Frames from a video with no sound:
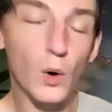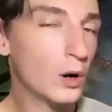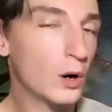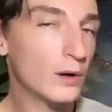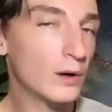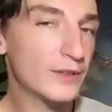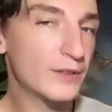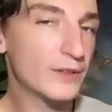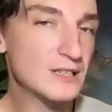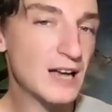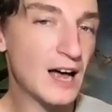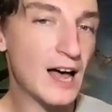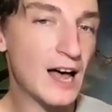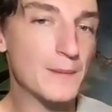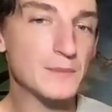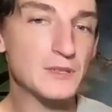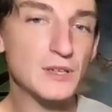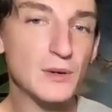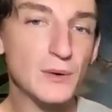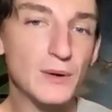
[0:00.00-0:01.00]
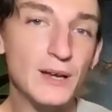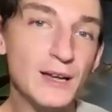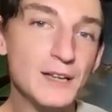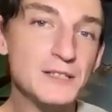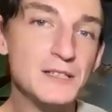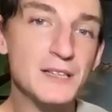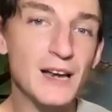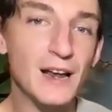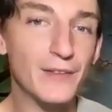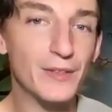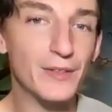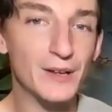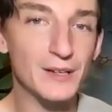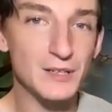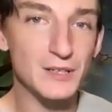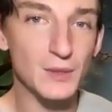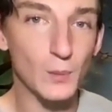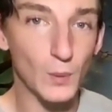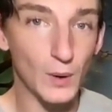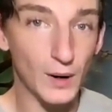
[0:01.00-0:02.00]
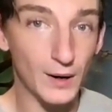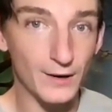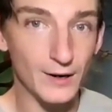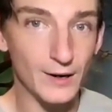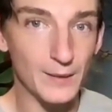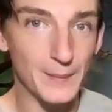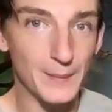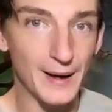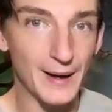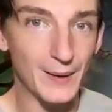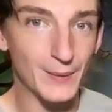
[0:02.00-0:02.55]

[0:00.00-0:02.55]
all the time, so he has nothing to worry